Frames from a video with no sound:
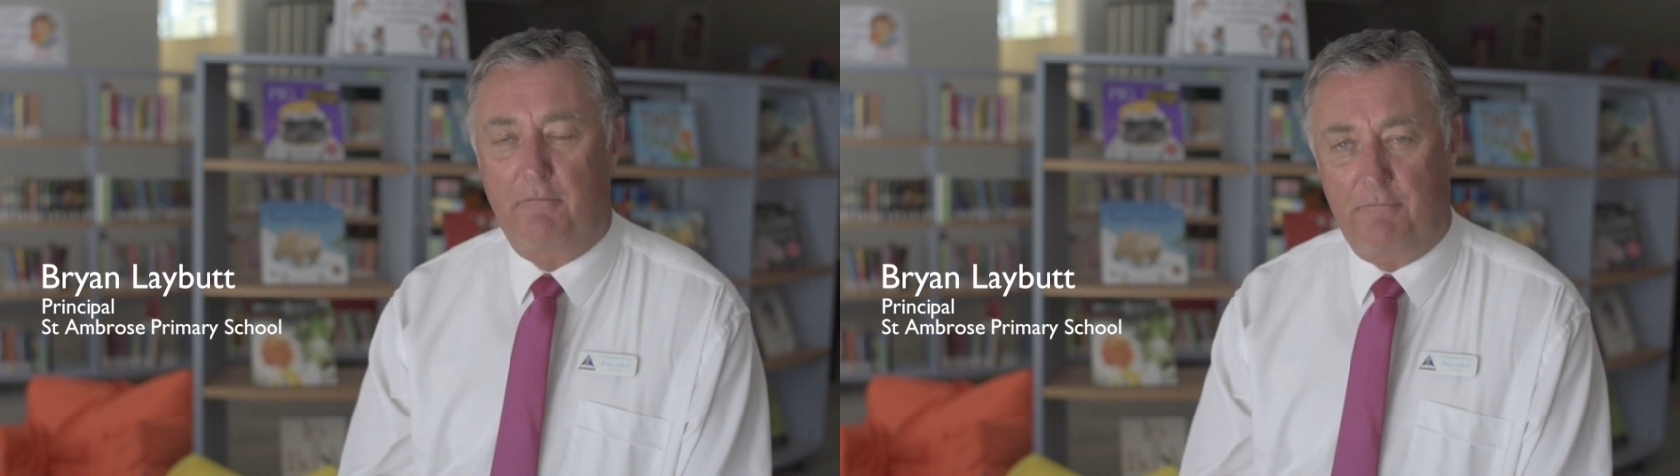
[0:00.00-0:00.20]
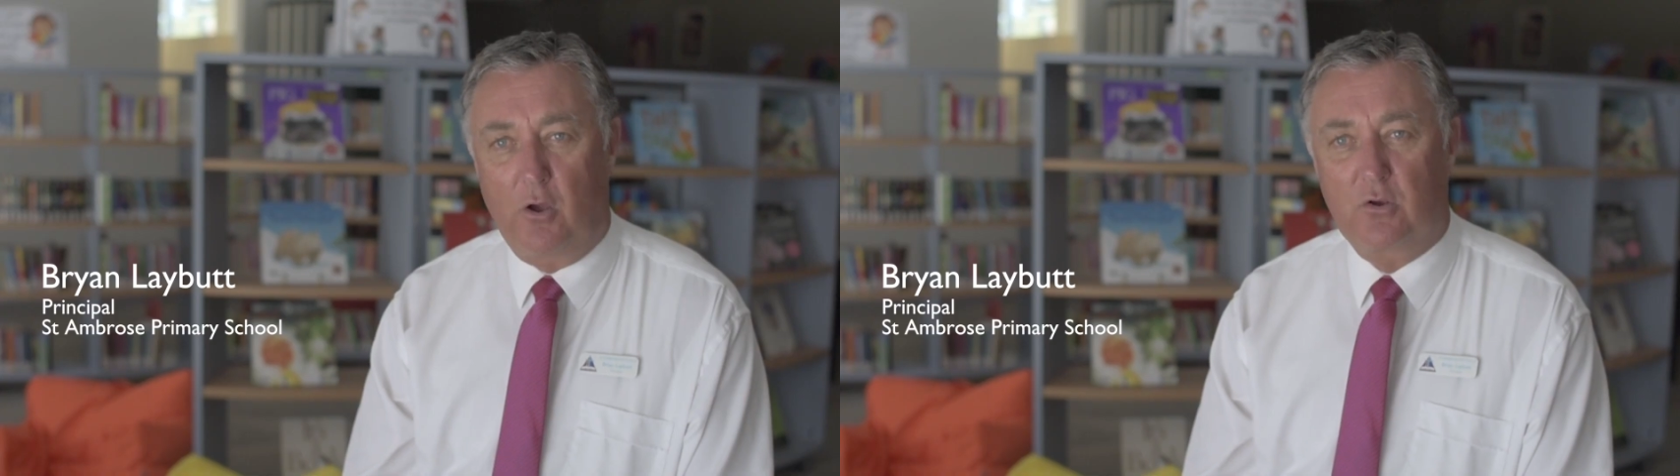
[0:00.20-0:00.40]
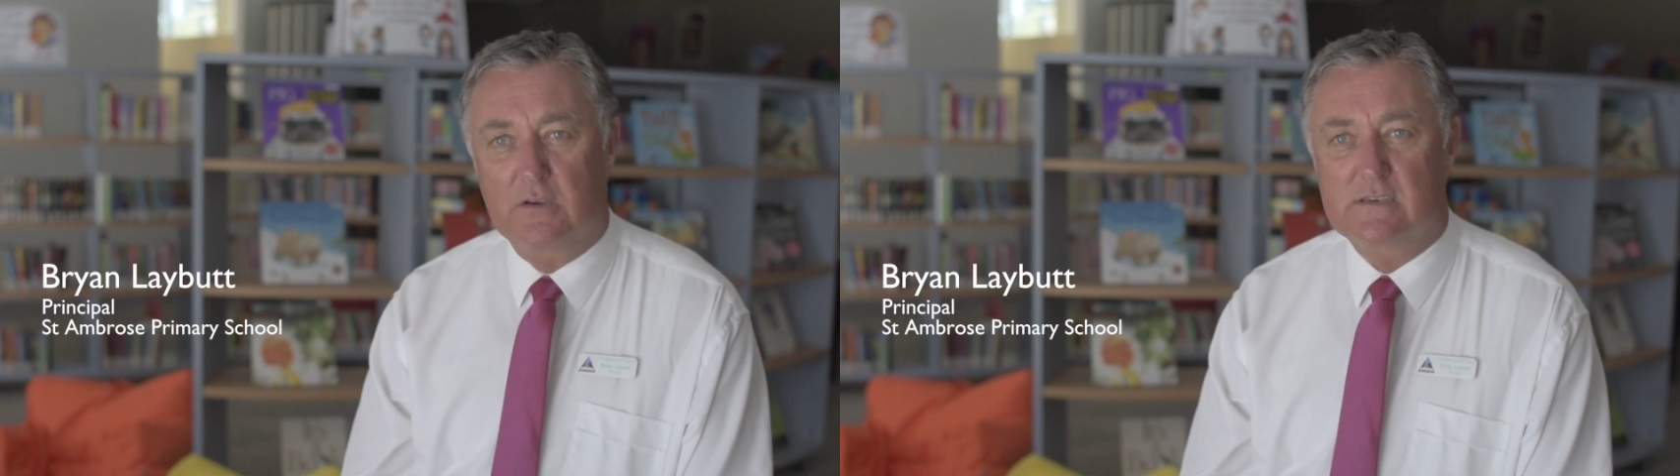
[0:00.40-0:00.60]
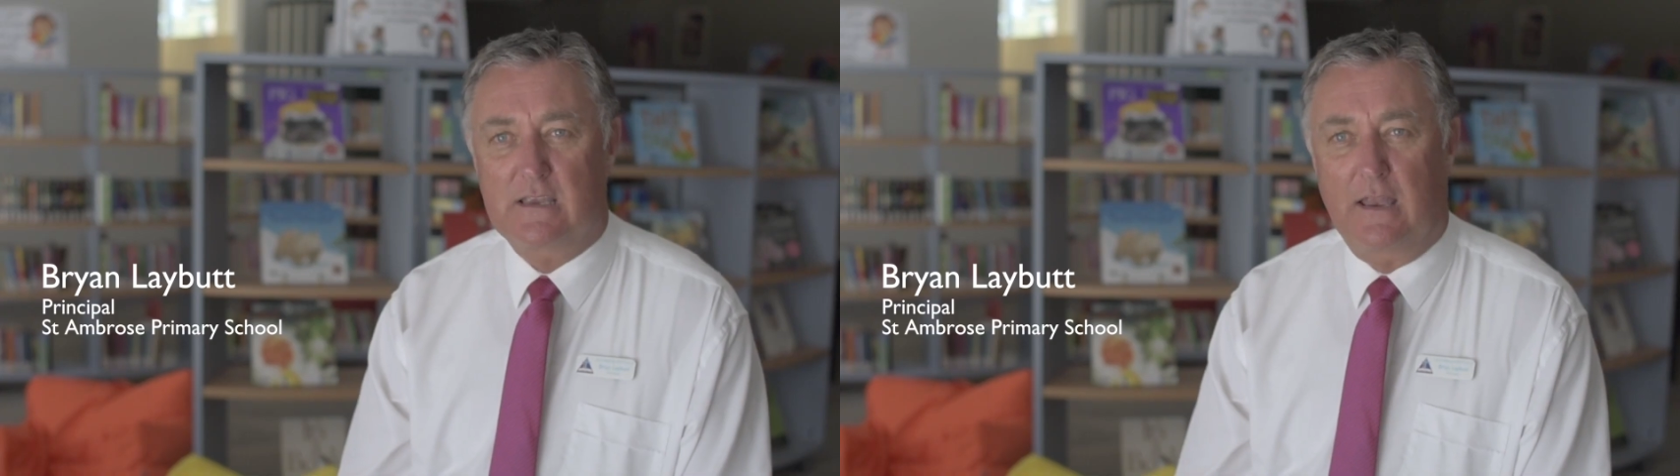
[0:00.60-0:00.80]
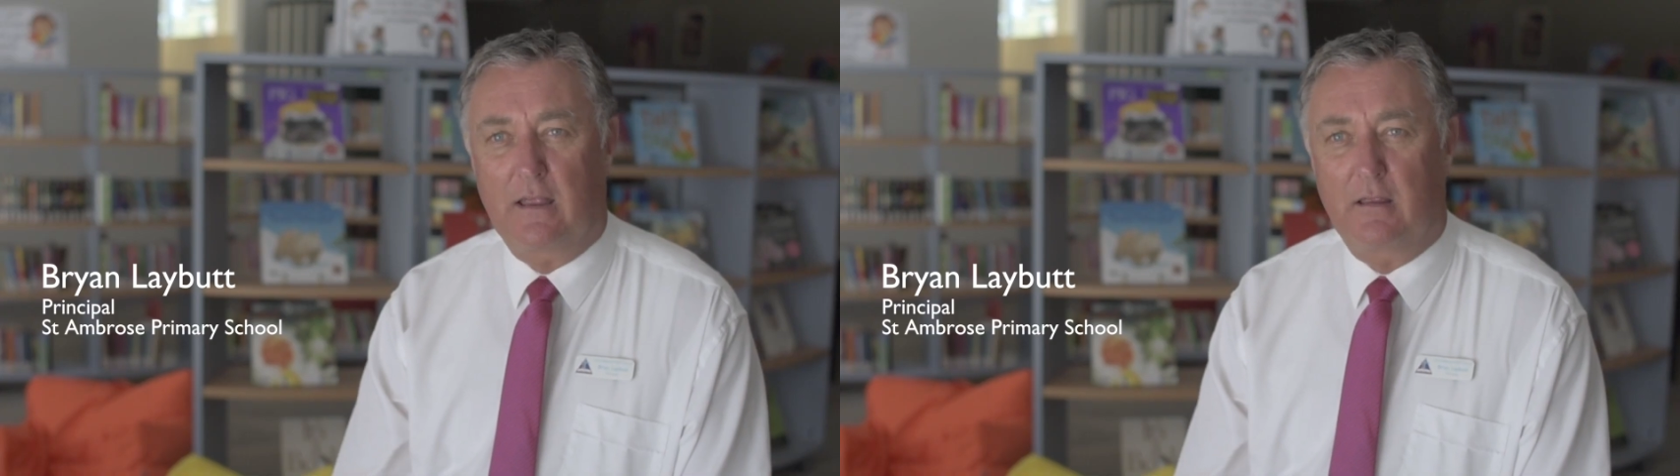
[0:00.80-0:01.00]
are focused
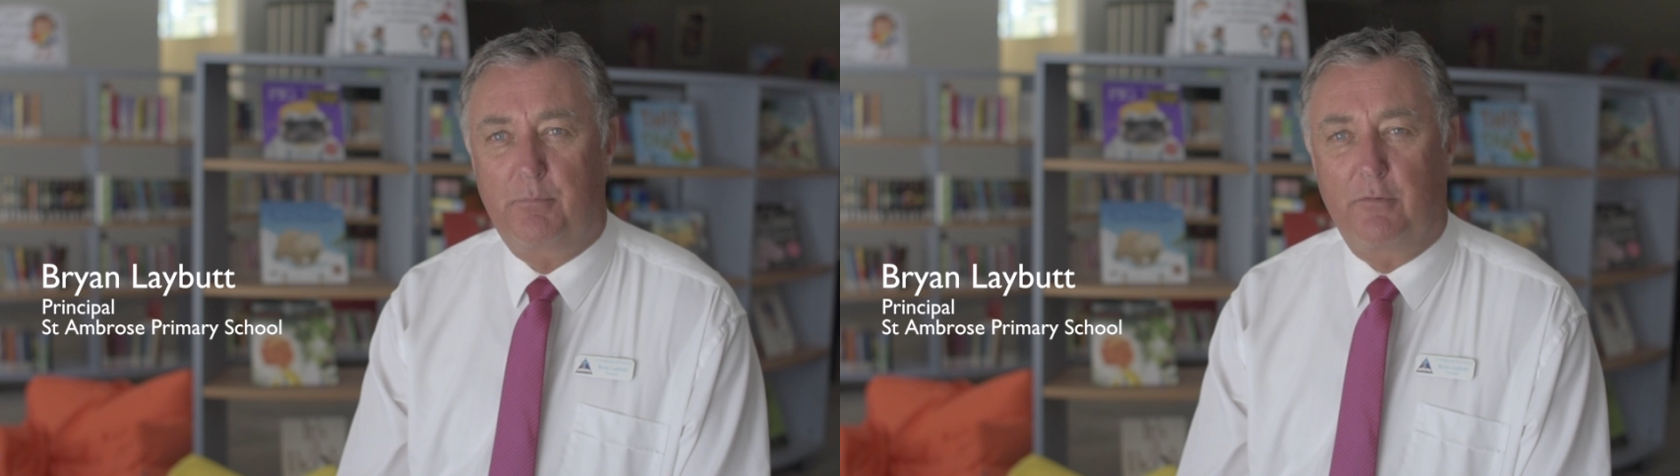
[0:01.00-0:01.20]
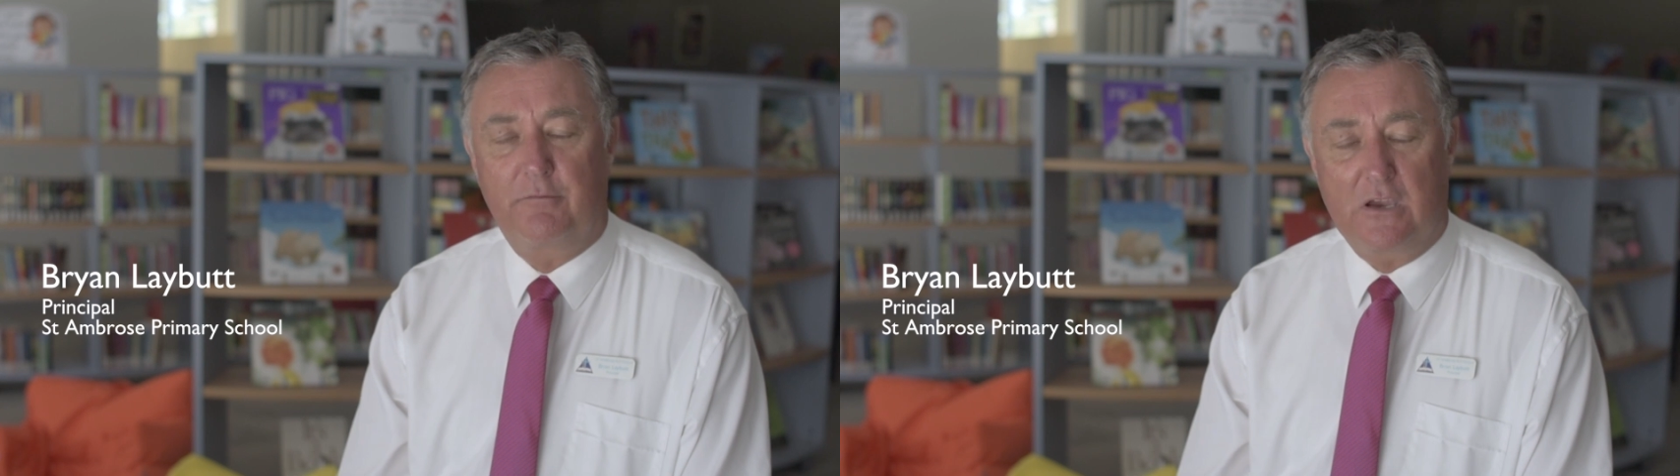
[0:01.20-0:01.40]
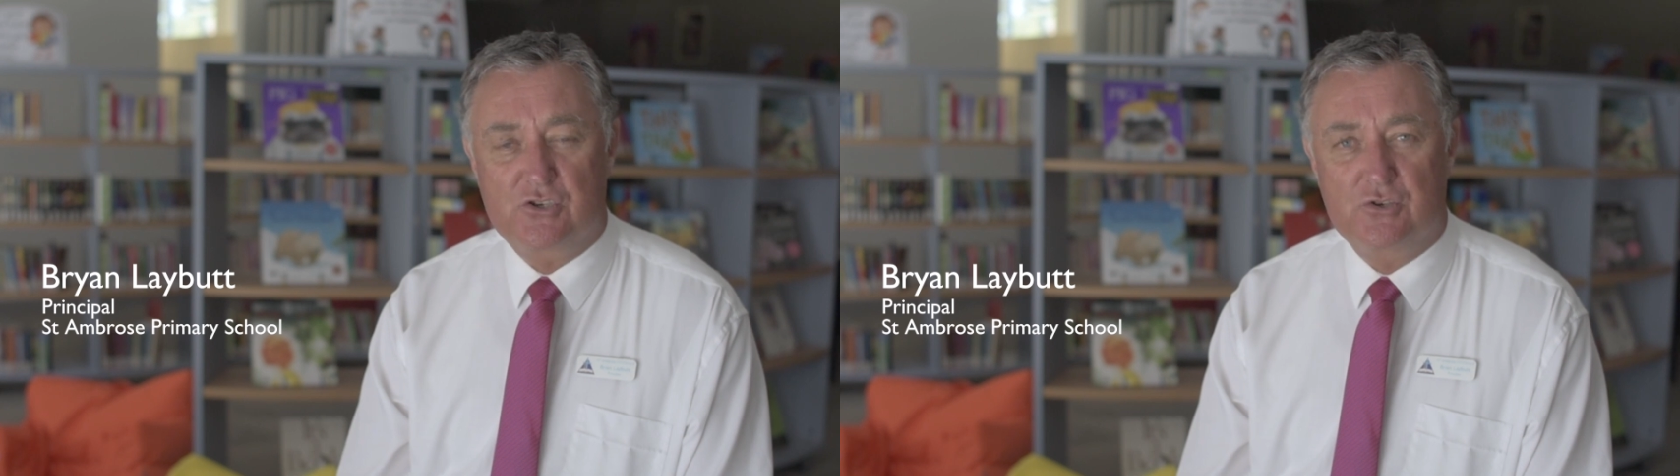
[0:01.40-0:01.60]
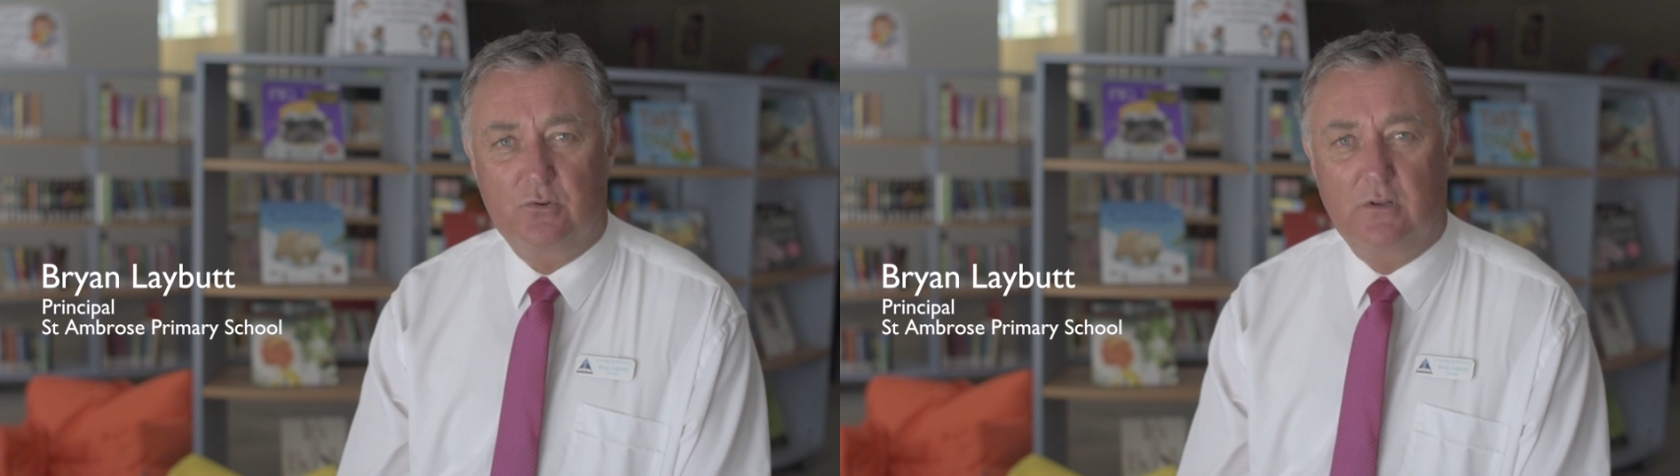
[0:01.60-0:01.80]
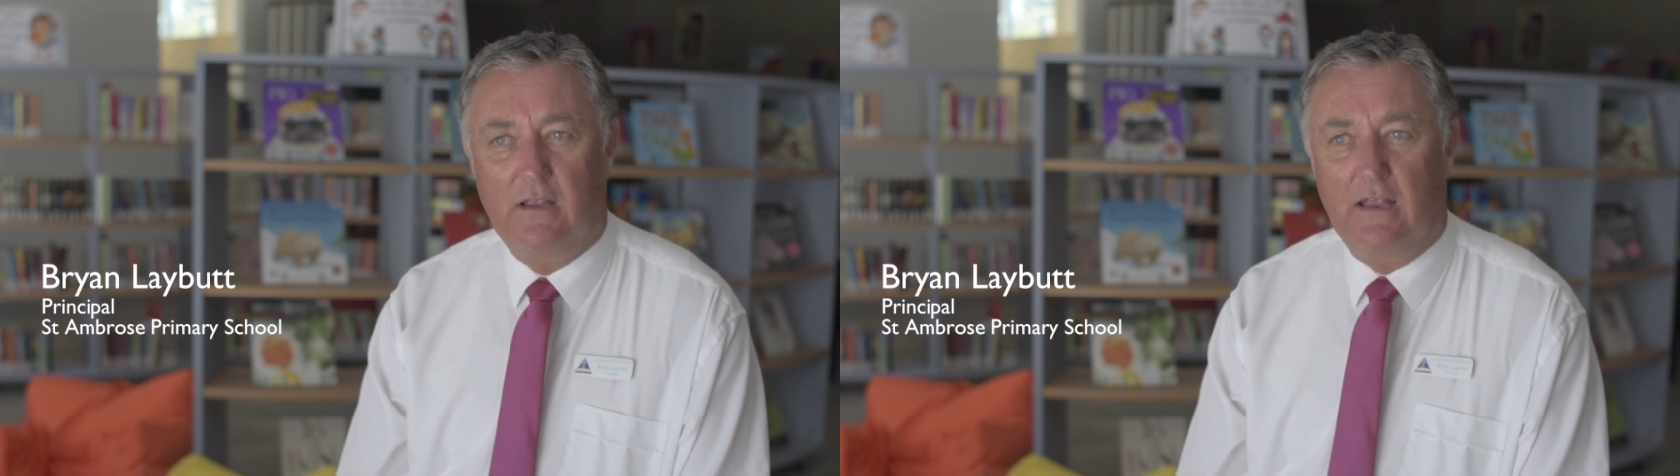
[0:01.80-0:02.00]
and are professional